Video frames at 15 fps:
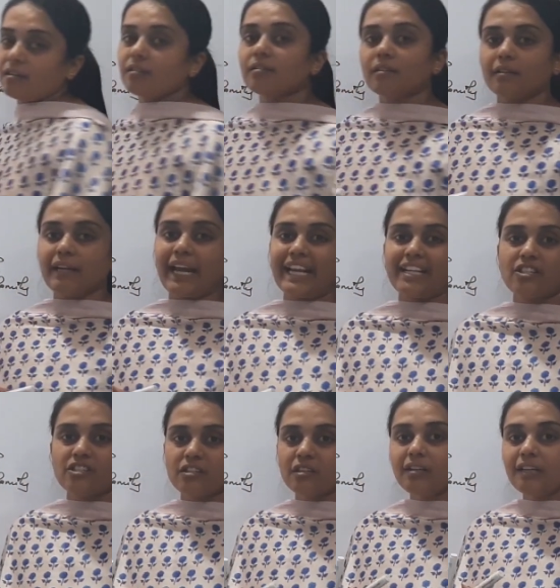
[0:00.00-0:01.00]
the
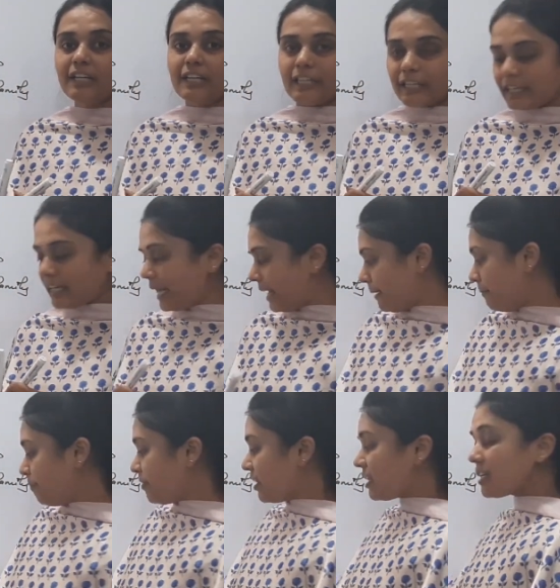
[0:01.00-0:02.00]
nectar gland.
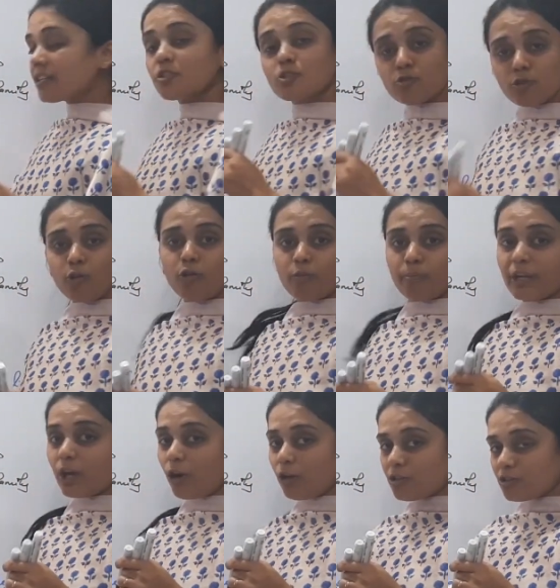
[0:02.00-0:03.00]
So
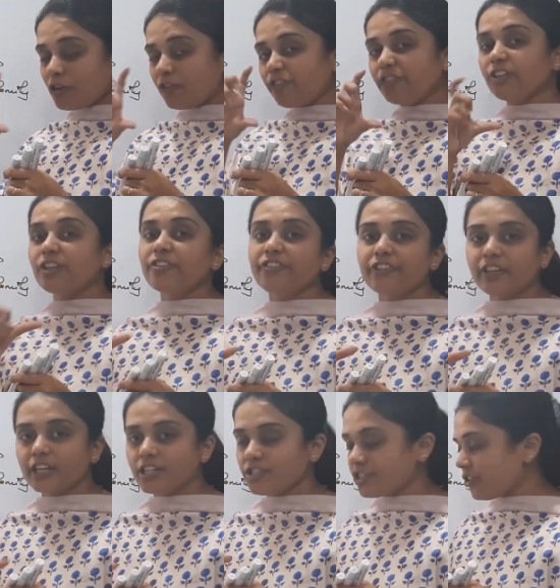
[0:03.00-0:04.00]
because of
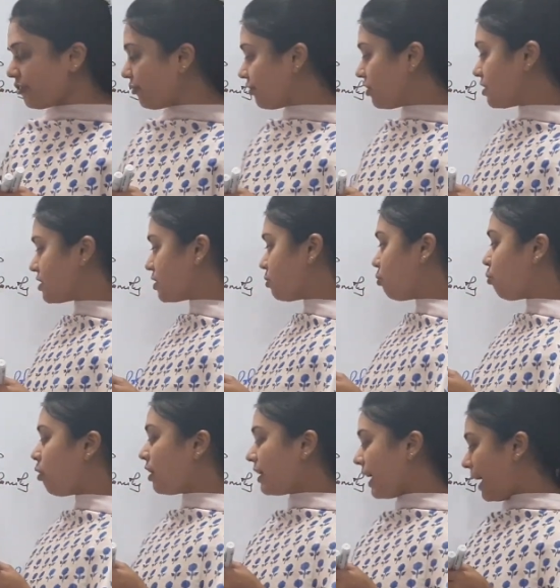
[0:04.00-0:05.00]
leverage difference,
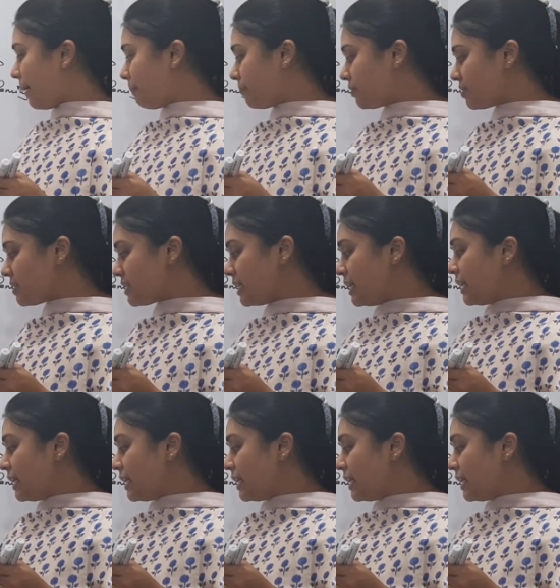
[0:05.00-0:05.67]
what happens?